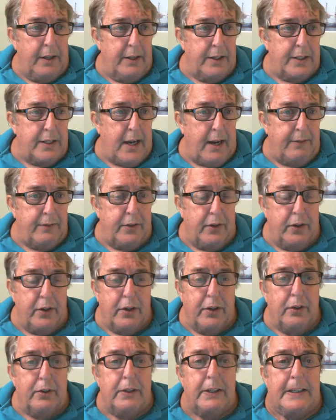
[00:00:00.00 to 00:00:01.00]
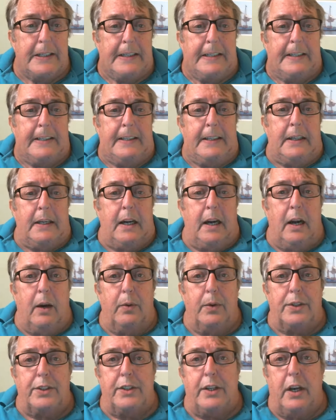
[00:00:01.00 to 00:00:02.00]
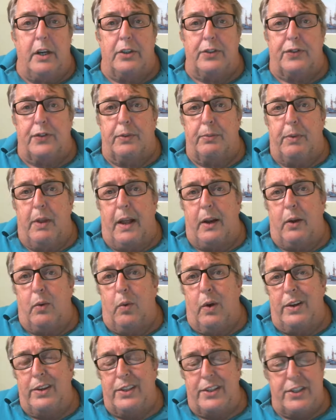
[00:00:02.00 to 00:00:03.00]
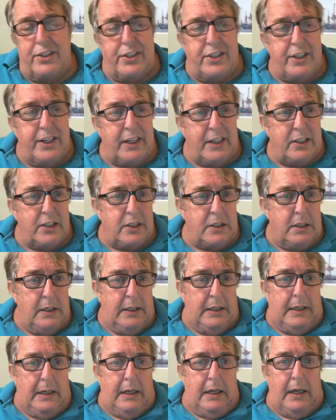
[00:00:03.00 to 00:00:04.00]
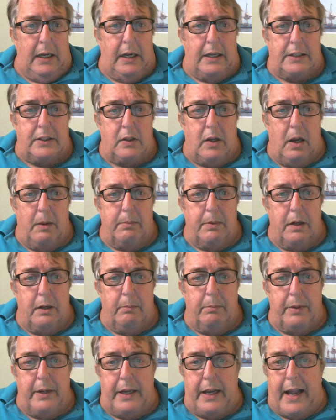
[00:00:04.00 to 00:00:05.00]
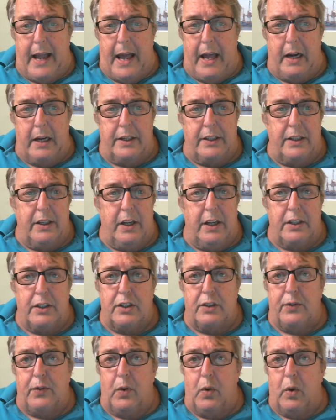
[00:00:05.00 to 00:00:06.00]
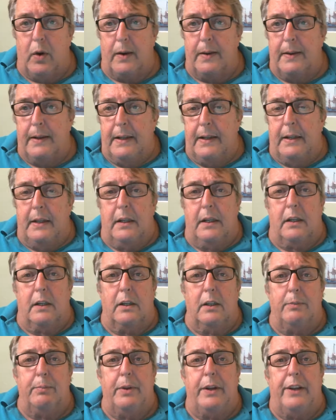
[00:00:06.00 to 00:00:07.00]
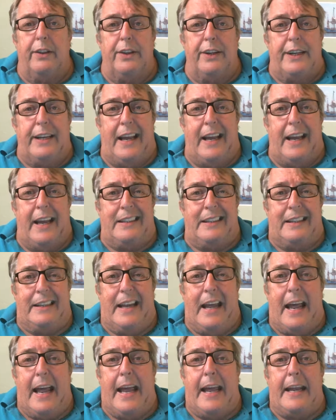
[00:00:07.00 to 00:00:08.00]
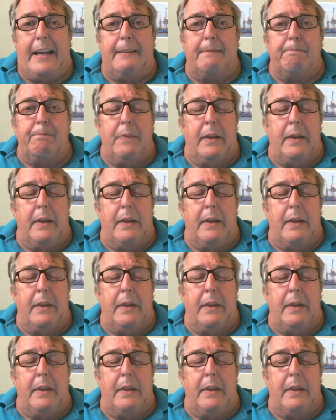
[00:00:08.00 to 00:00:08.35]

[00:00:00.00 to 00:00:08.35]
this afternoon, which goes from like 1 to 6. So I'm going to be out of touch for a good bit of the day today.